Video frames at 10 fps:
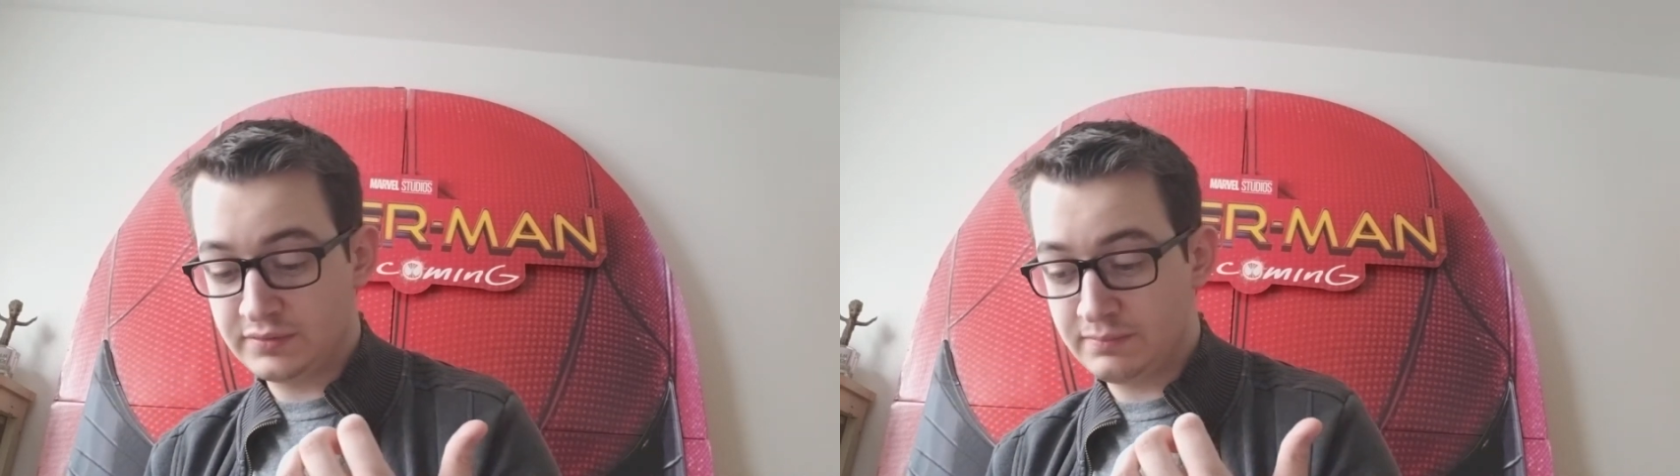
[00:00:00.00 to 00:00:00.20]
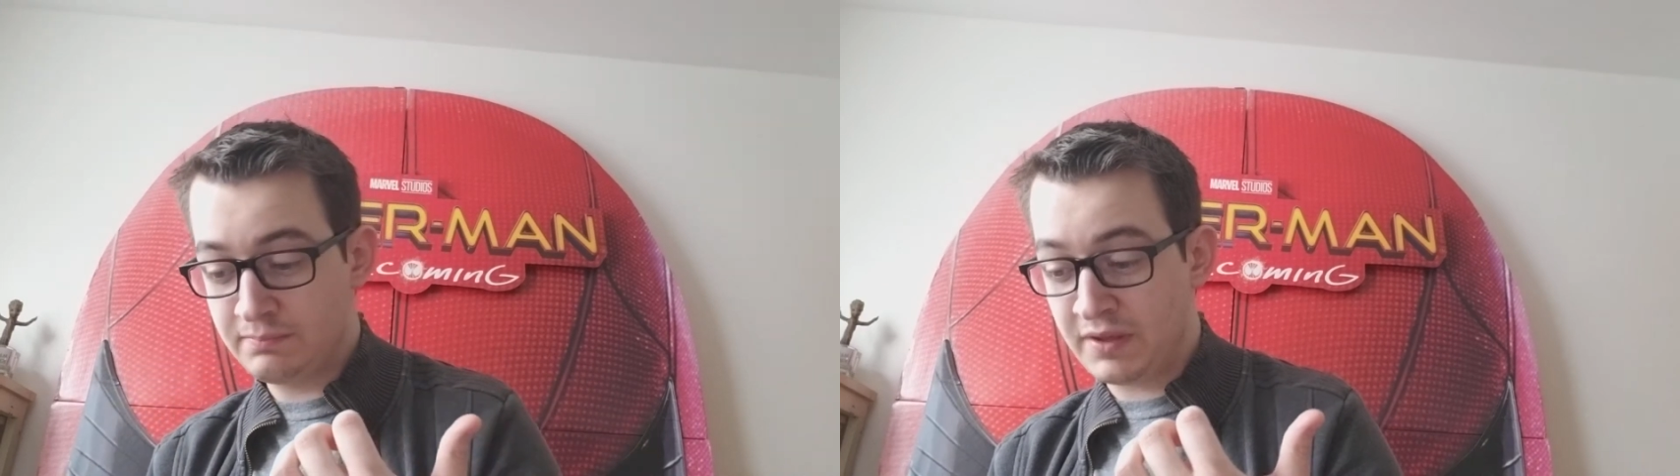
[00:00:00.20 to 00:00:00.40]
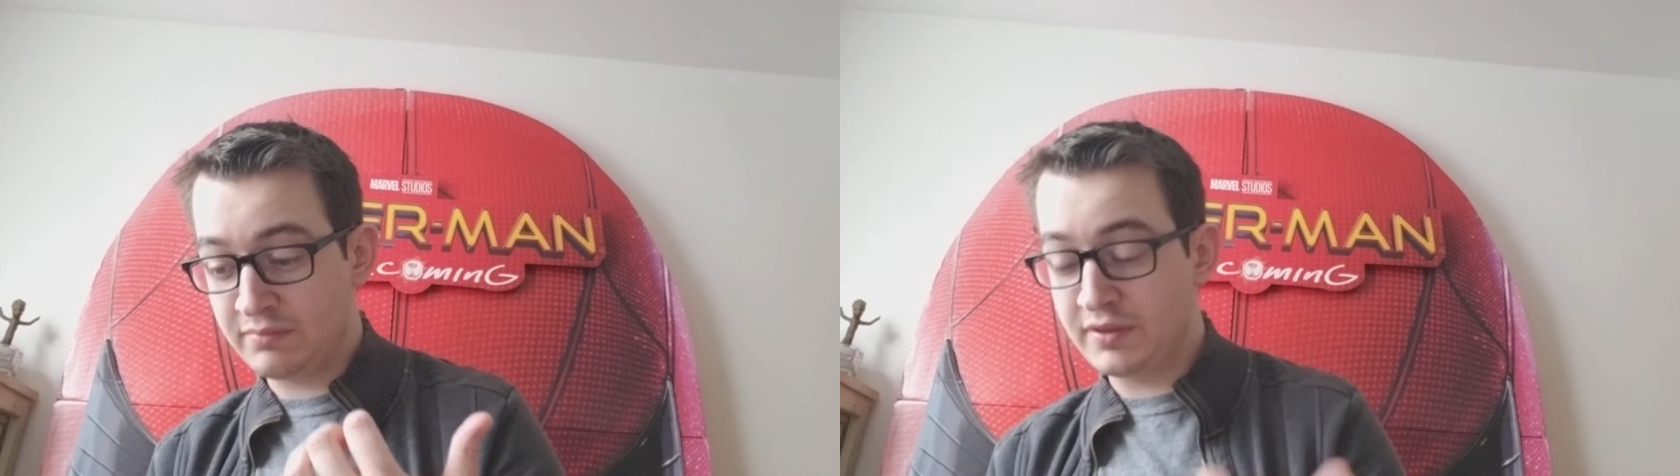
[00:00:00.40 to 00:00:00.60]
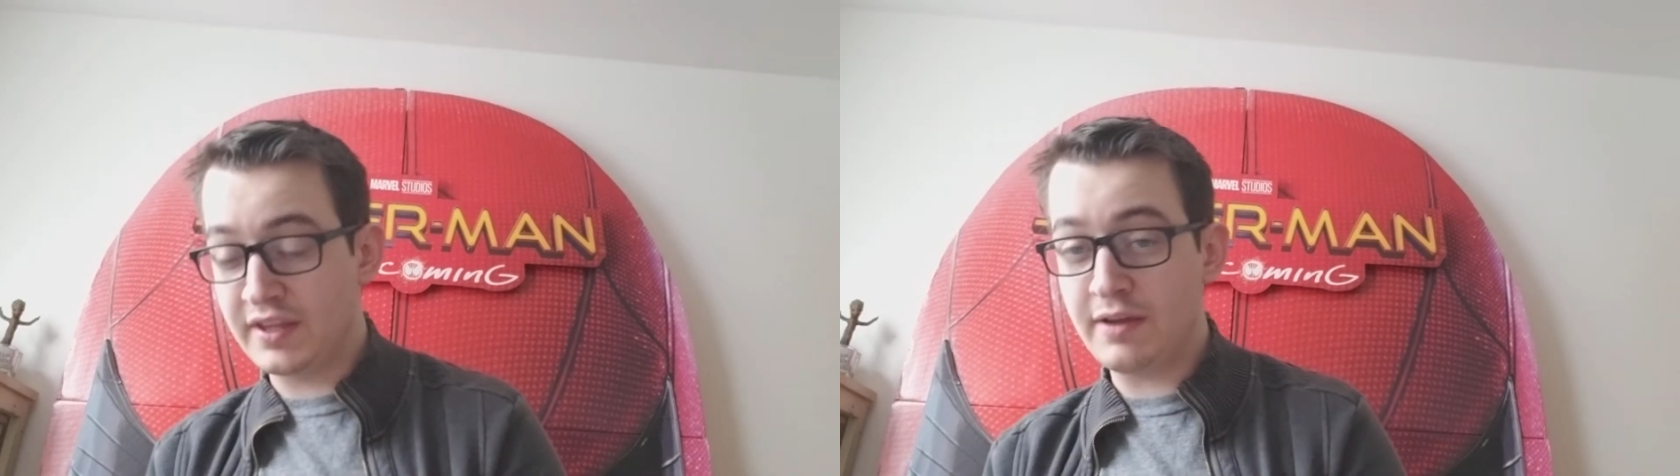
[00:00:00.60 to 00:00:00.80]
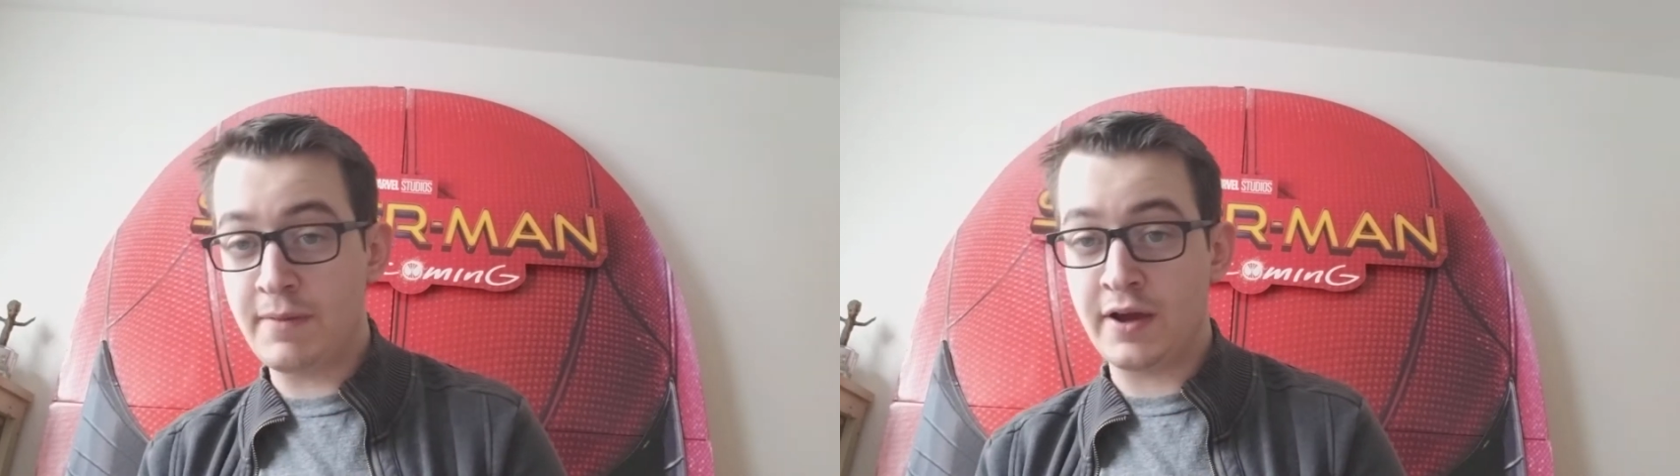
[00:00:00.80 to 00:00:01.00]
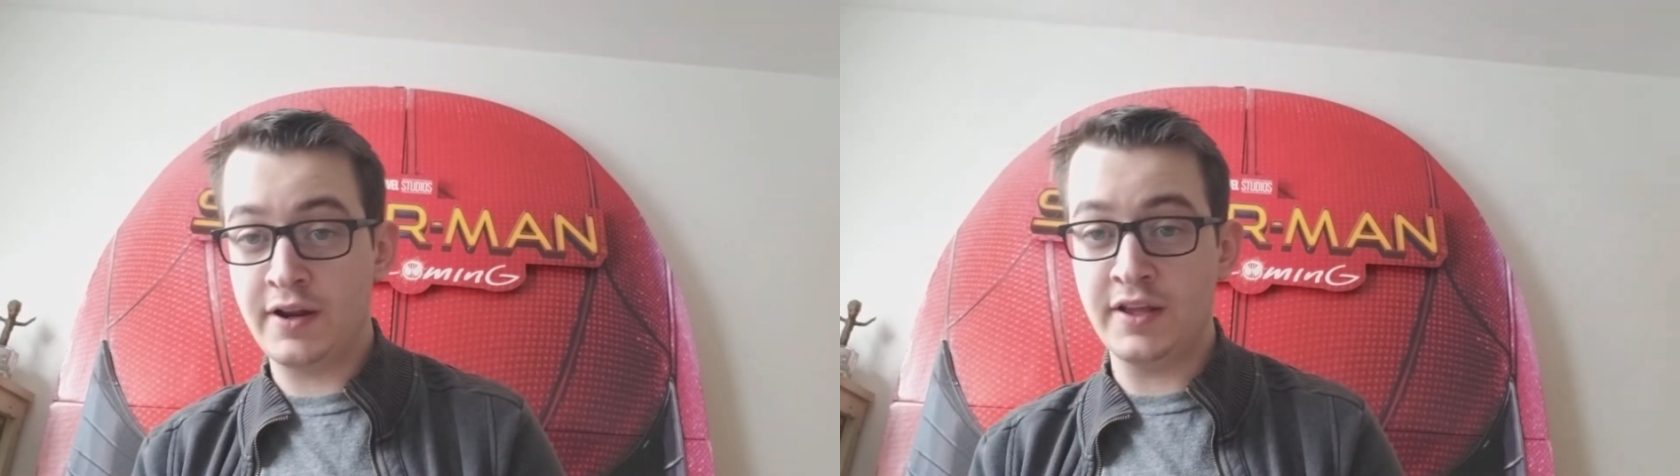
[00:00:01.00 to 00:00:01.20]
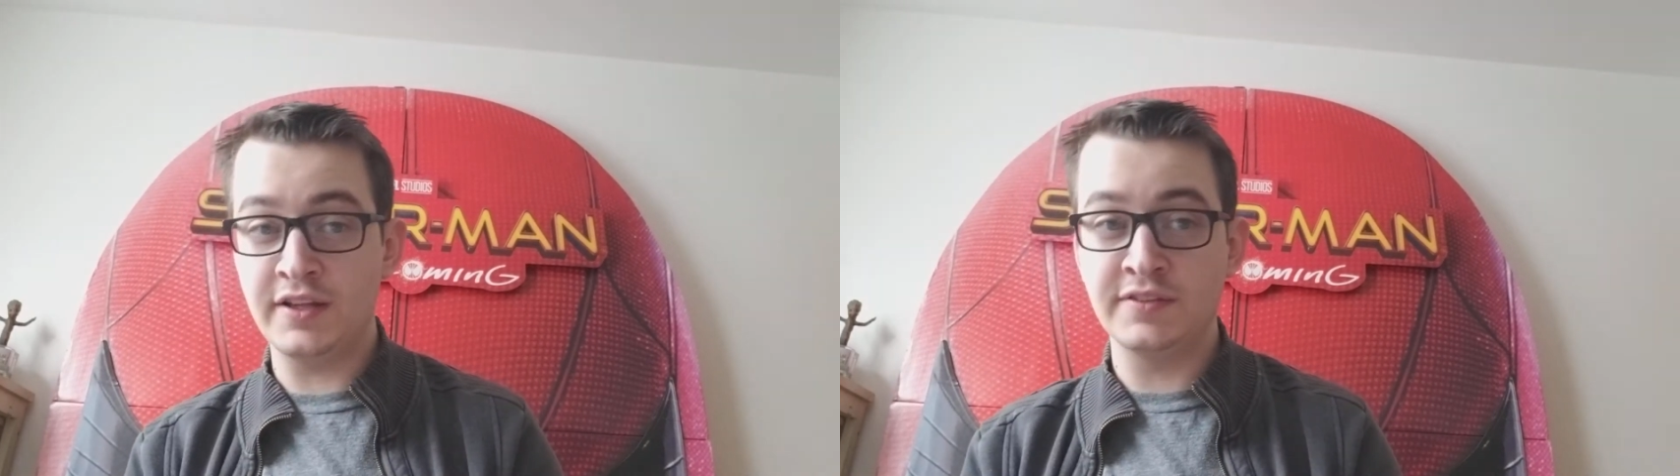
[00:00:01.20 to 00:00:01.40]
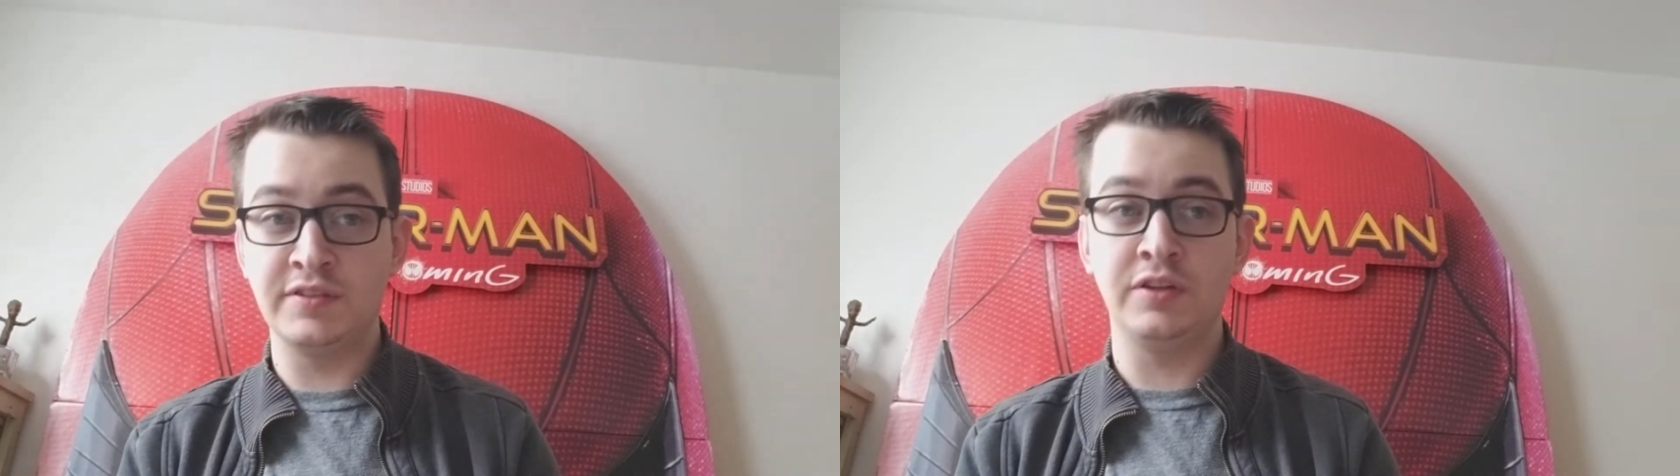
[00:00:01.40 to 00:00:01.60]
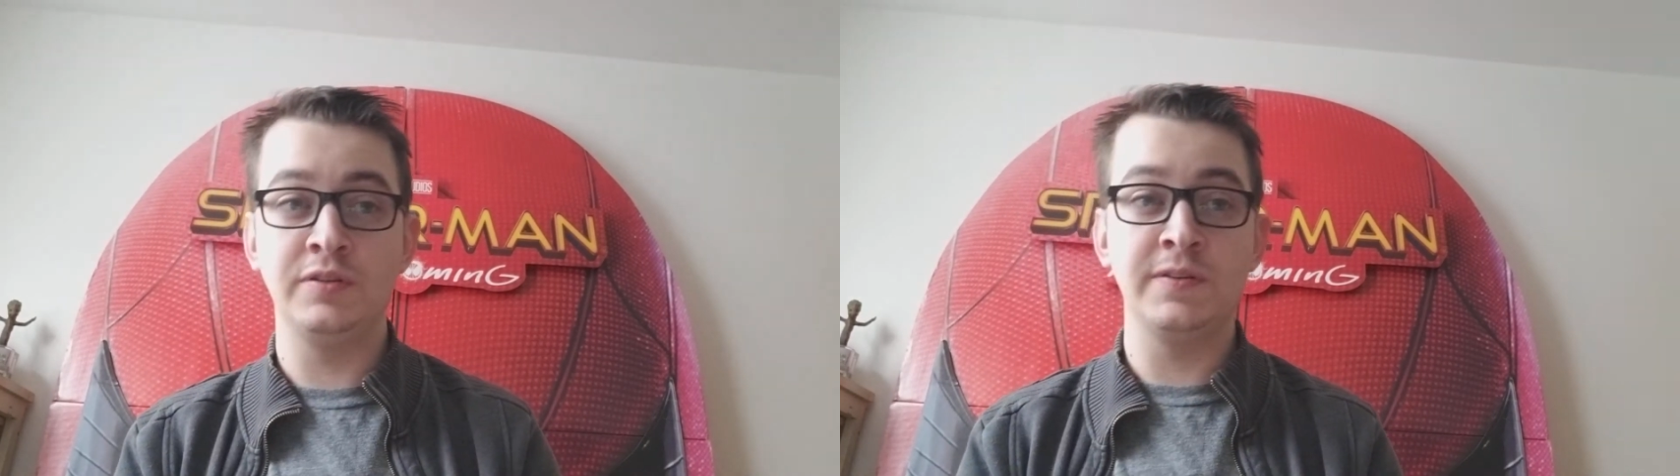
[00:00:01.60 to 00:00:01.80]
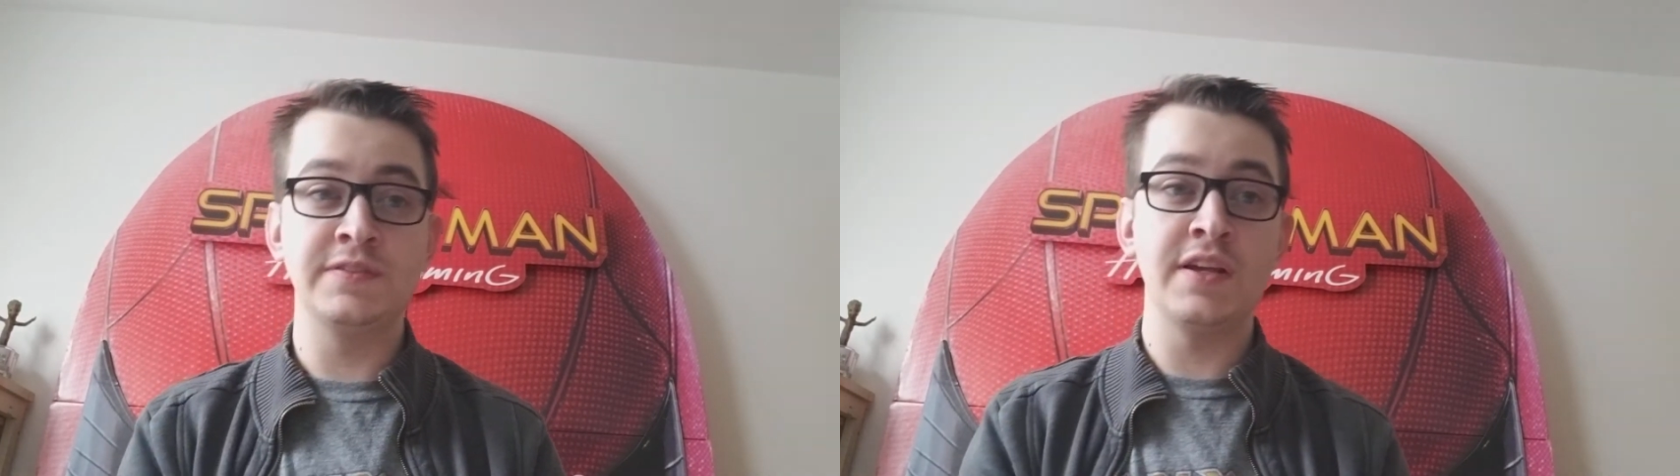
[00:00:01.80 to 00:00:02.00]
makes me think about it is, you
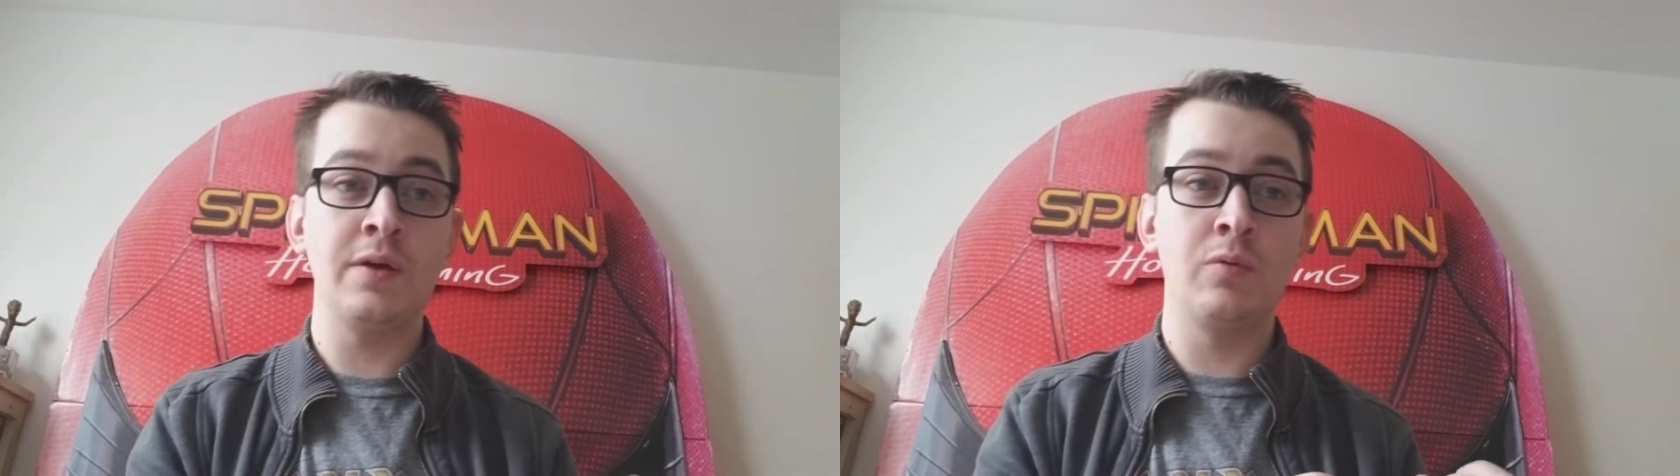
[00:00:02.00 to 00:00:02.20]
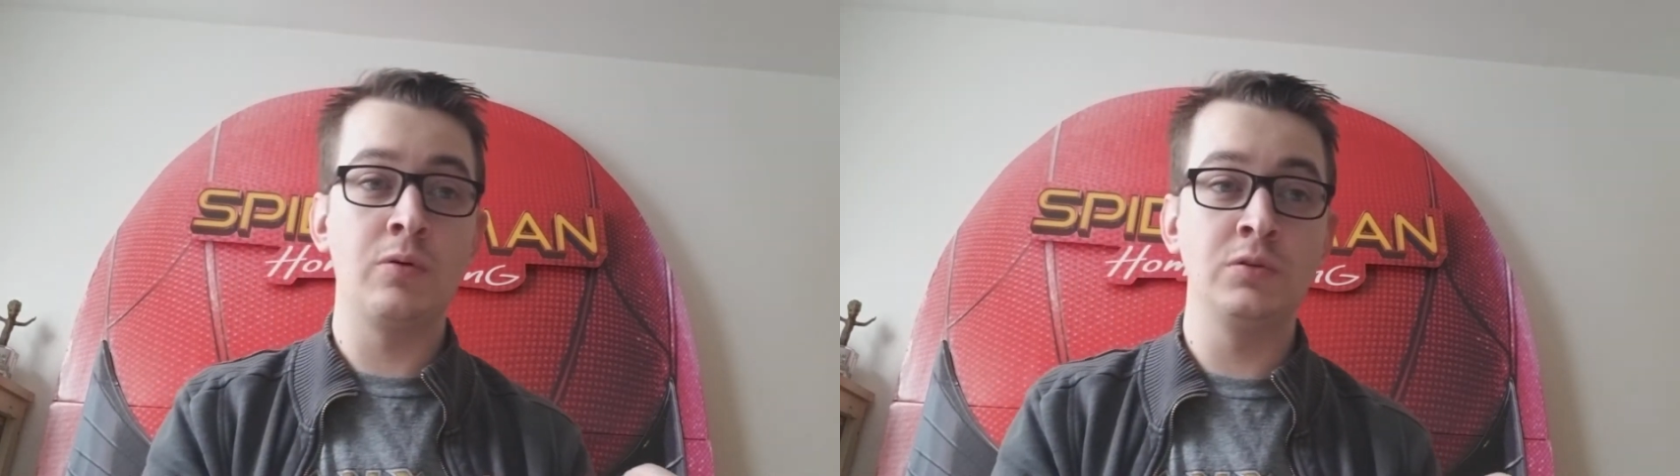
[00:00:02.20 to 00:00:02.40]
could say, well,